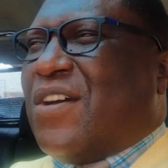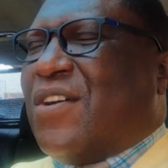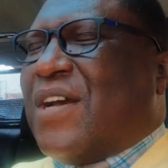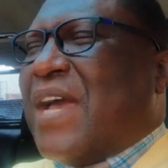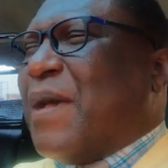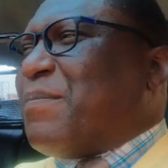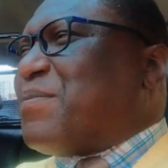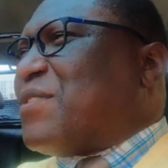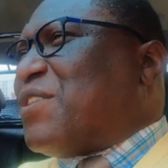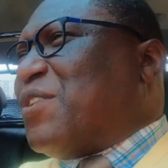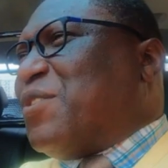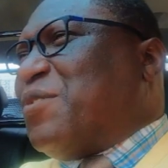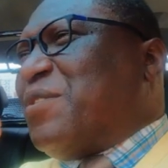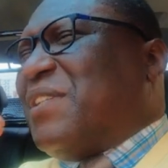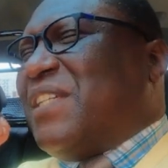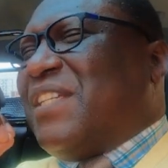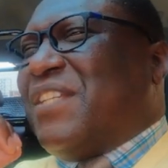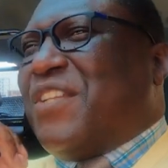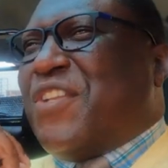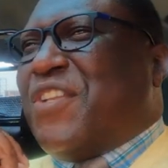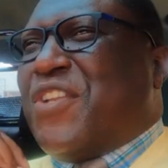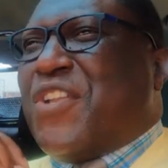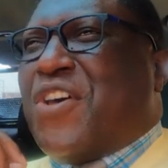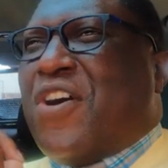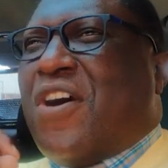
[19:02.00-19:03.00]
No,
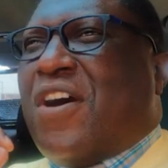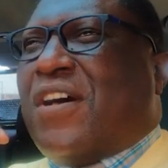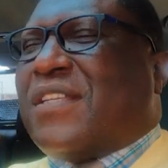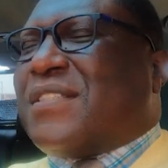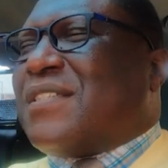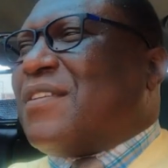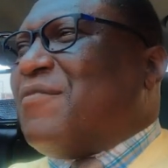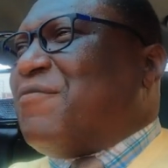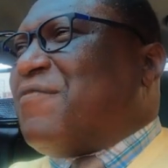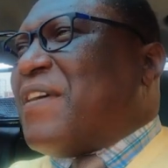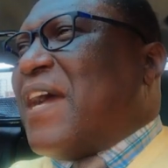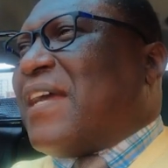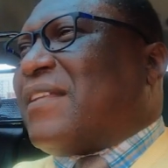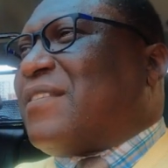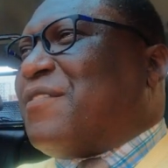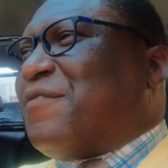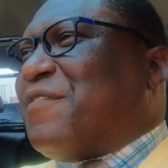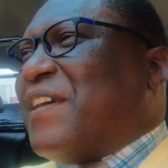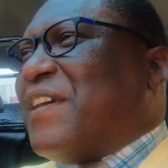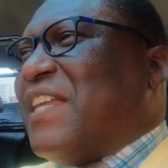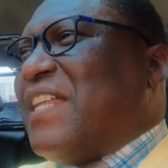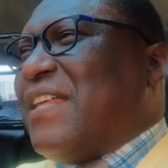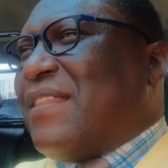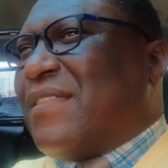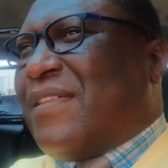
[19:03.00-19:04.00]
absolutely not. In
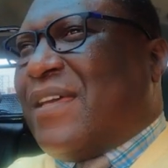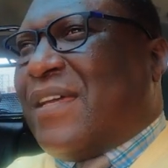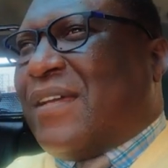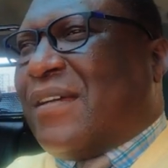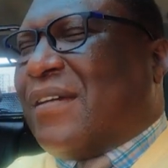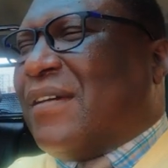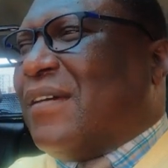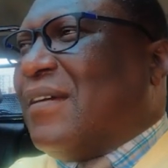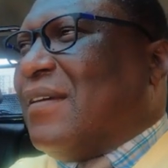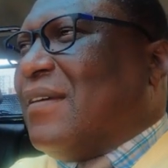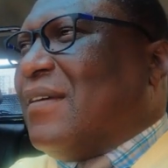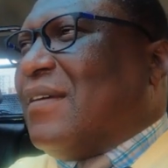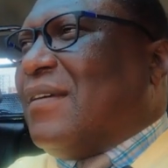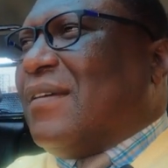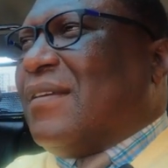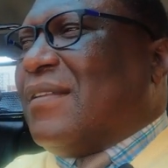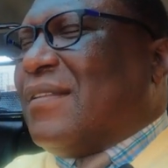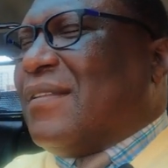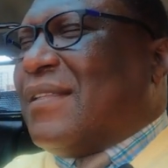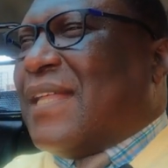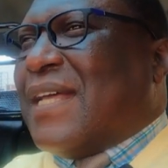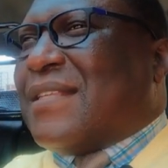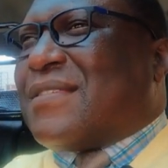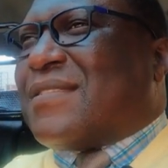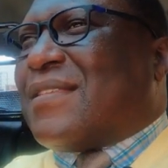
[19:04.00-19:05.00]
fact, if anything,
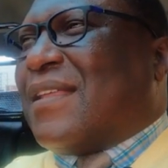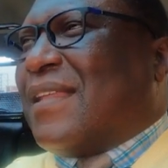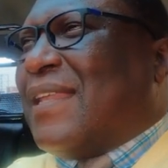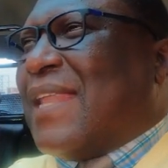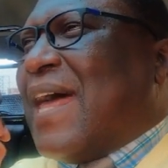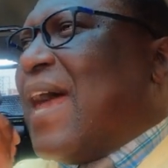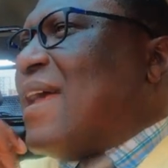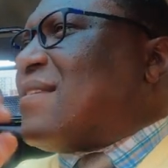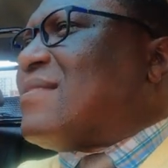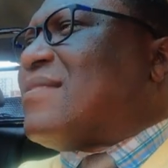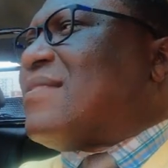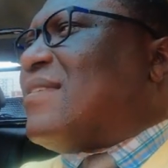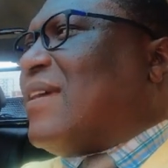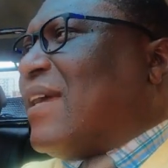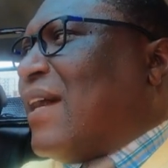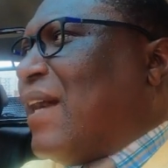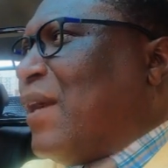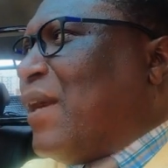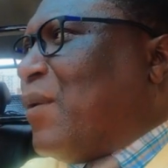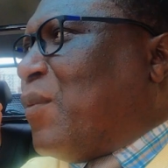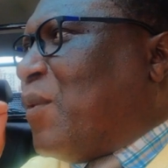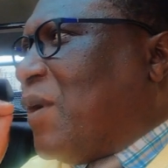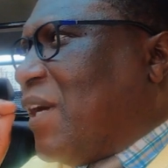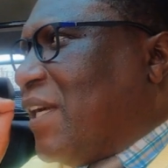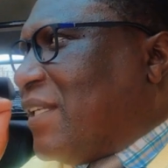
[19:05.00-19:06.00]
that's the last thing
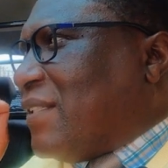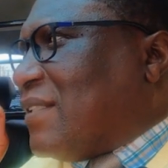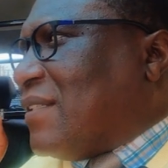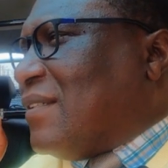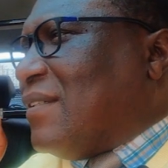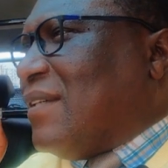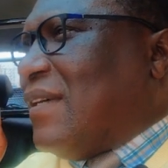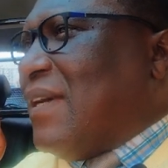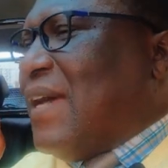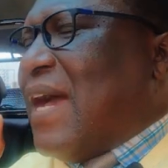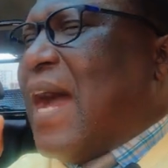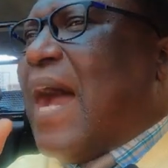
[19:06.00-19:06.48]
I want.